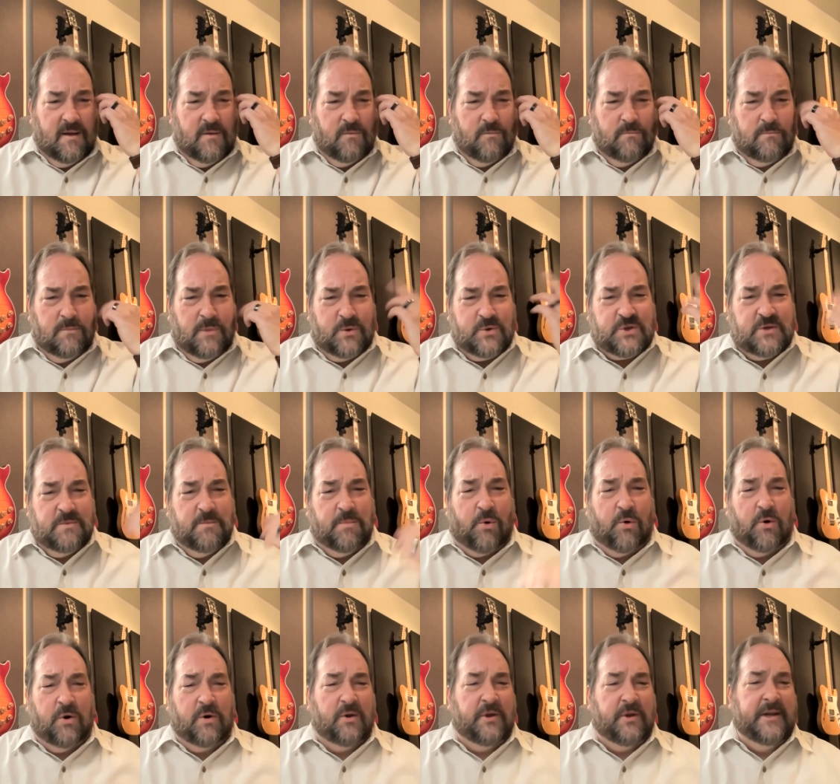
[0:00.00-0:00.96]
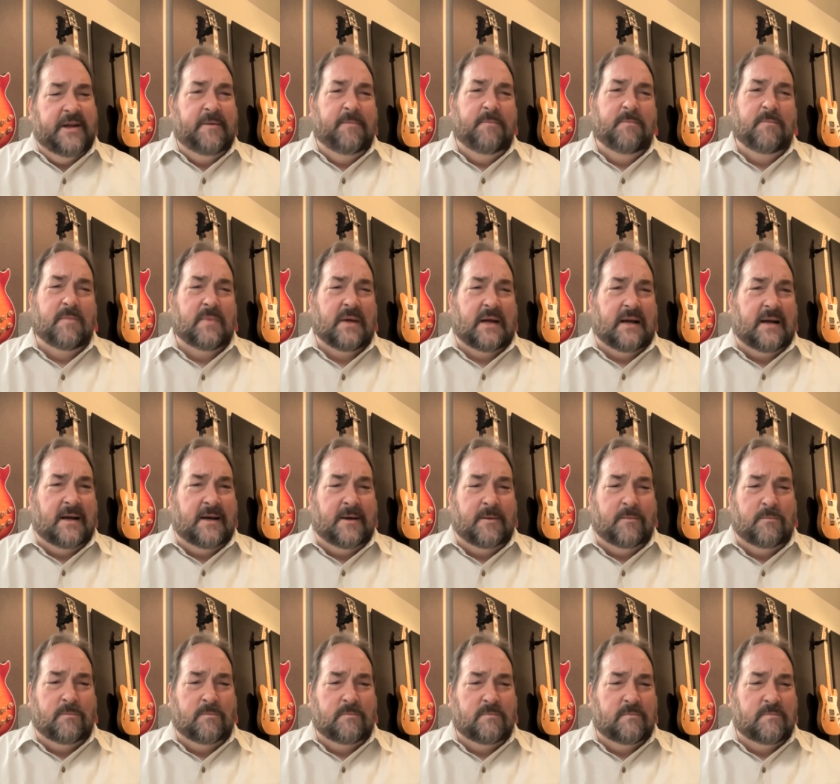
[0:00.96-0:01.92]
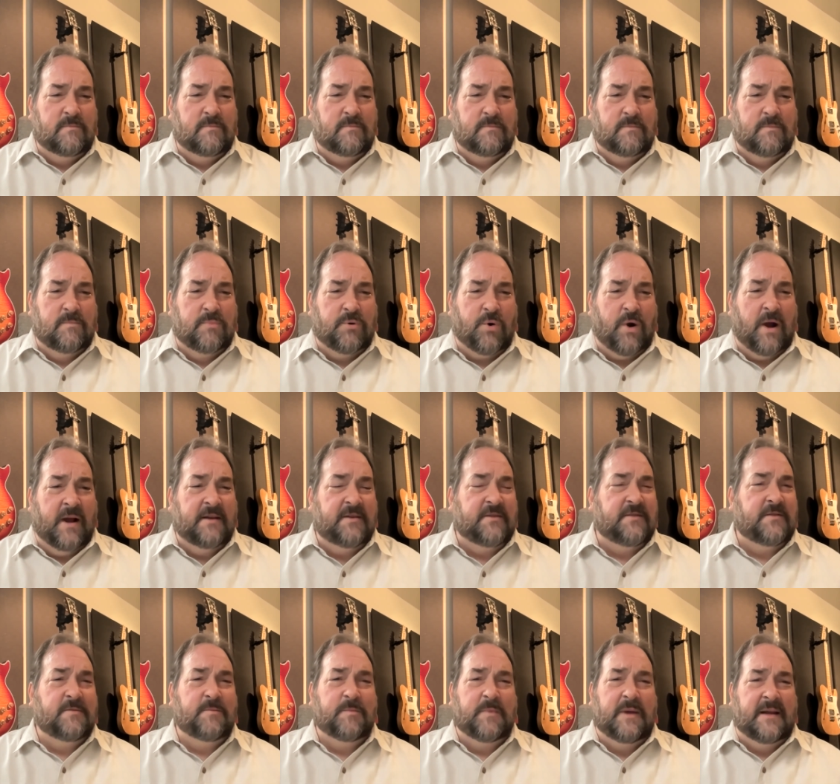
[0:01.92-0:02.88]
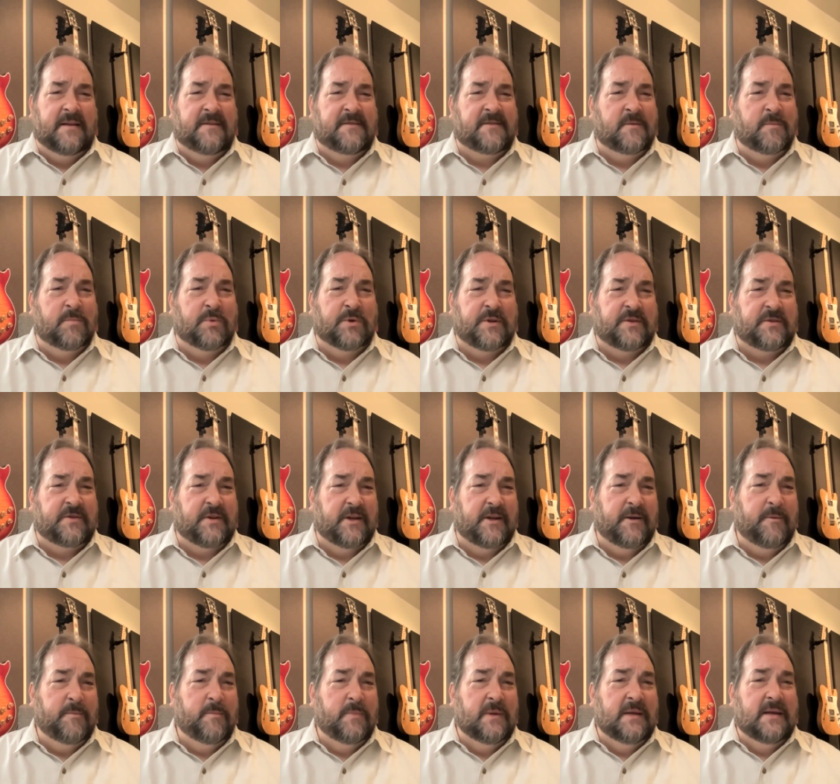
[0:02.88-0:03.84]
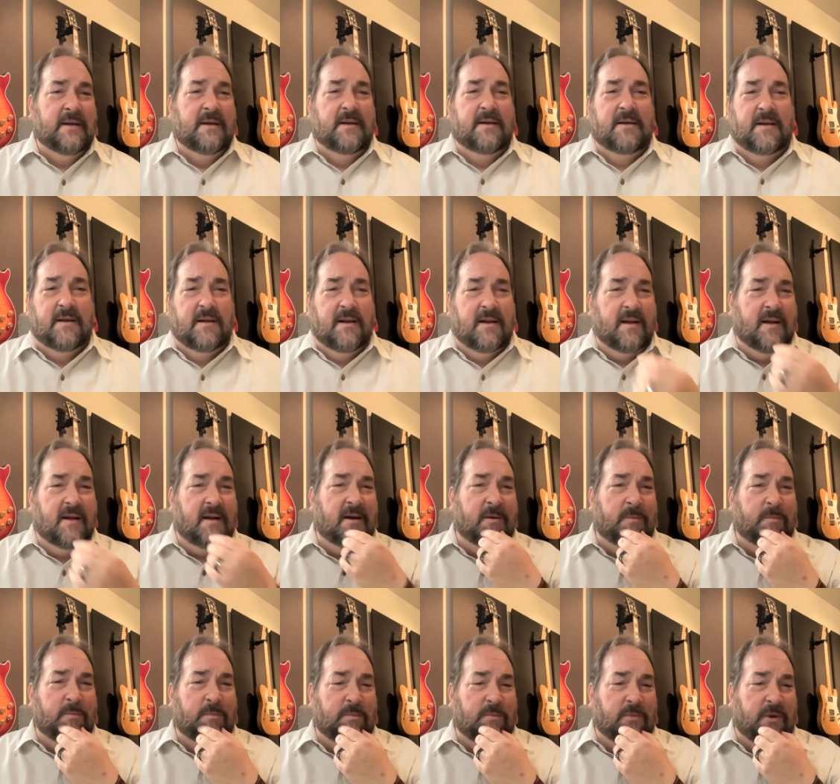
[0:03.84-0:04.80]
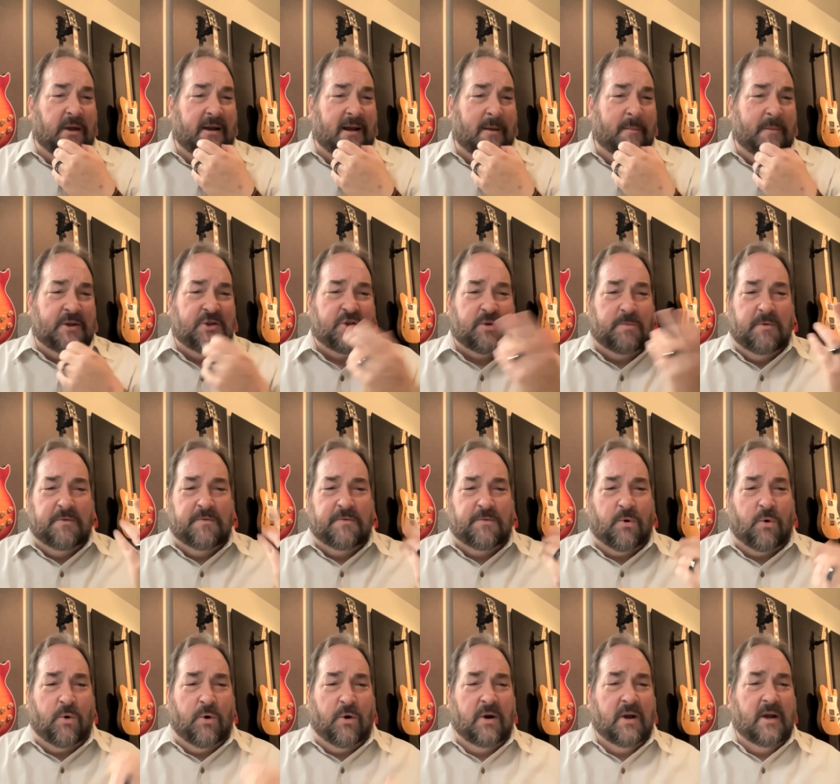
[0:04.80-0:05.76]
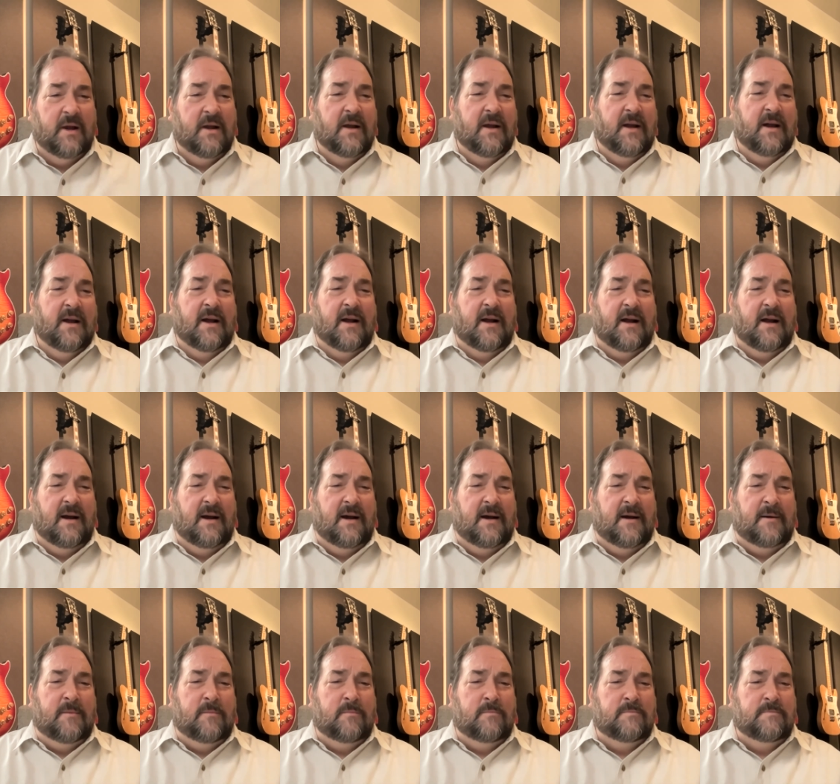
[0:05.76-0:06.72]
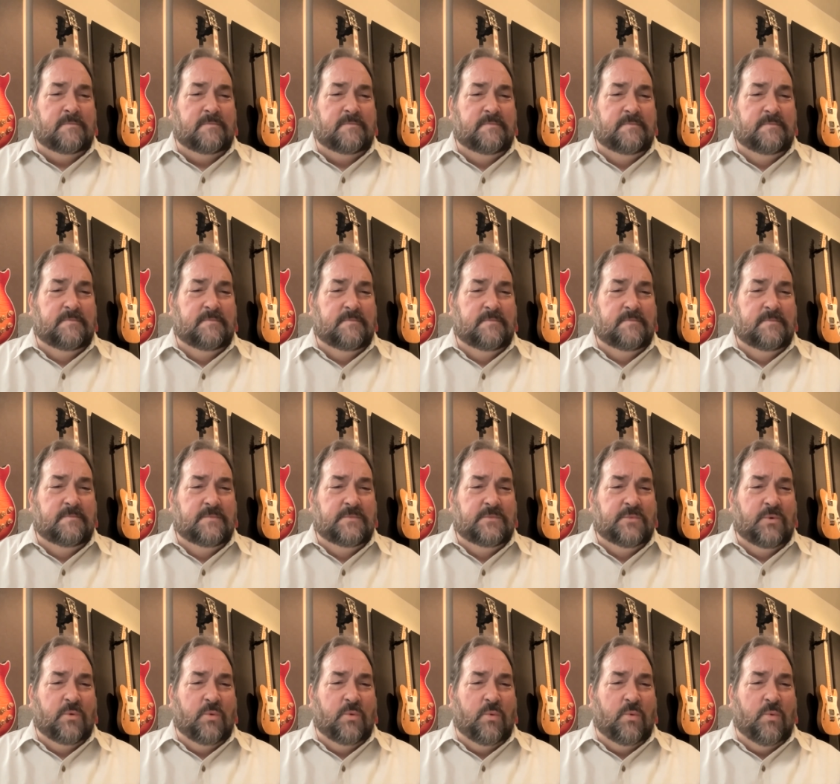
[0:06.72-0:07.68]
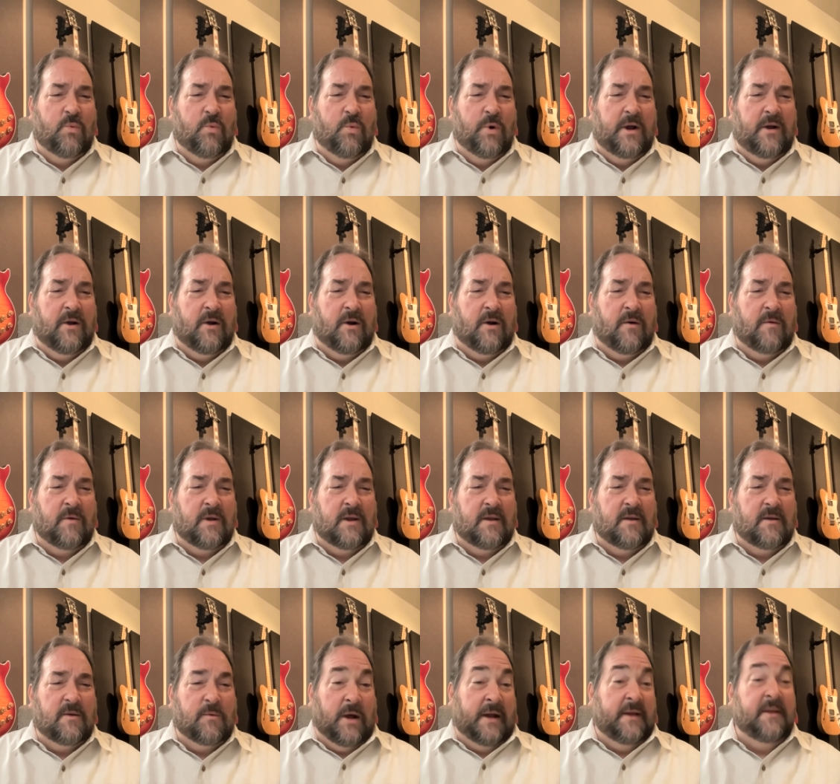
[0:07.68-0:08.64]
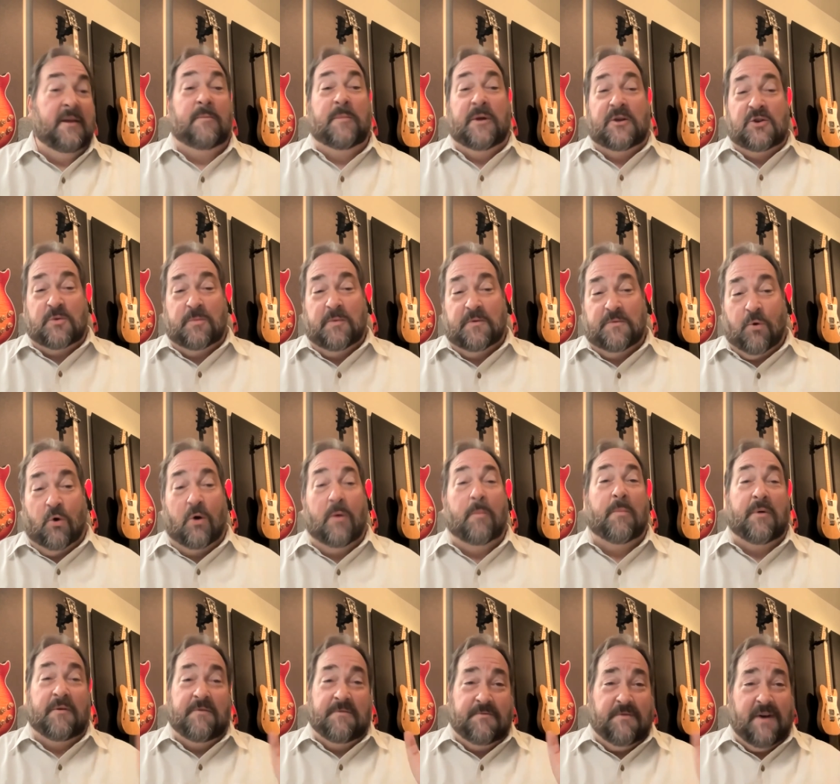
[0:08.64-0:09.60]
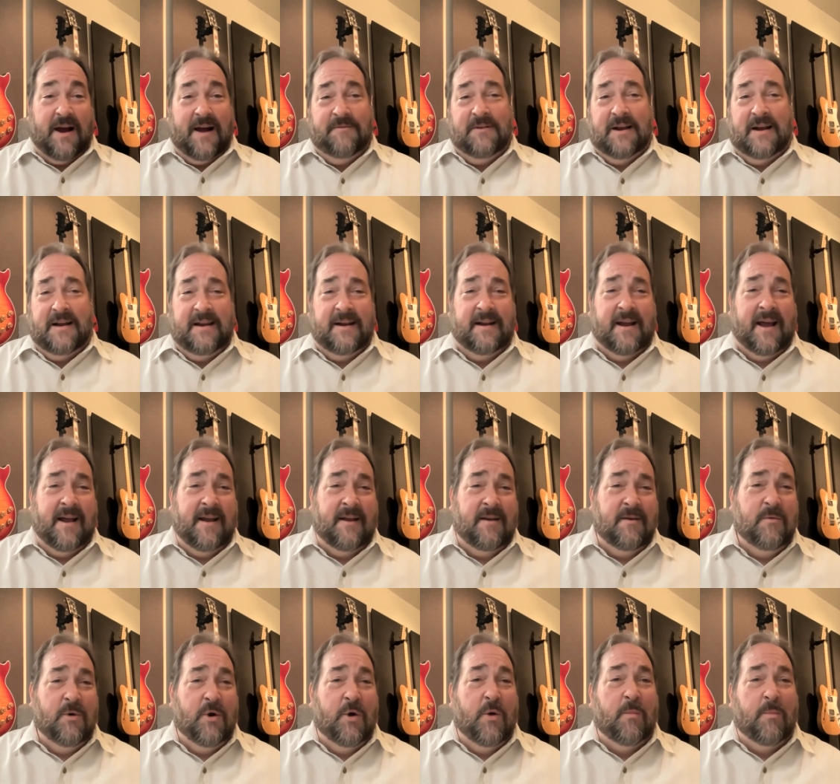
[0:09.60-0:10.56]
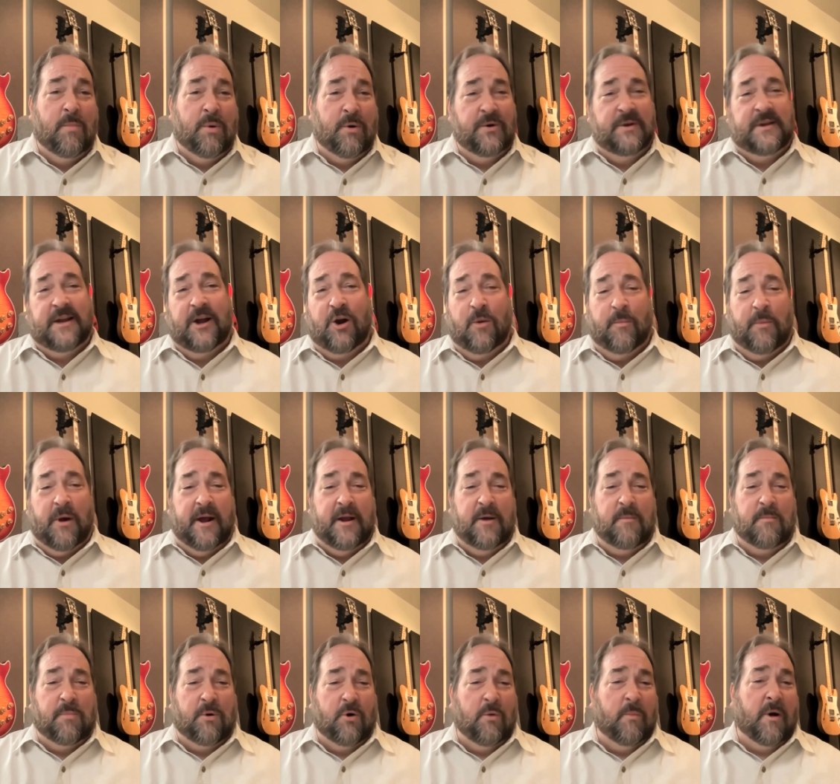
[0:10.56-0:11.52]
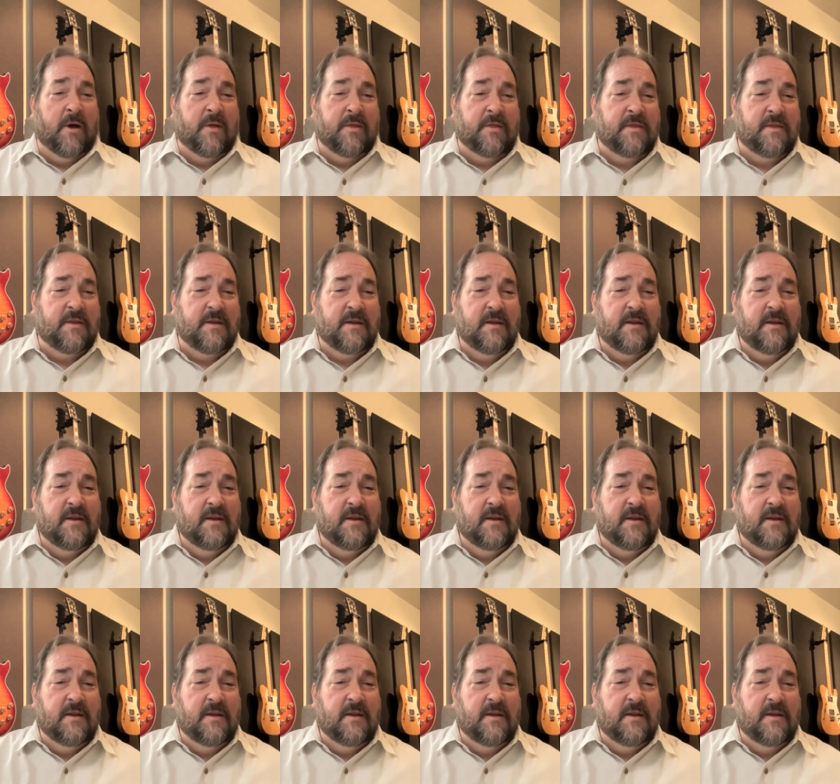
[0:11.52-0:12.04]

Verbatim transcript: Most importantly, um, price and simplicity. Um, like I mentioned before, um, we are, I did mention before, but 599 per terabyte per month.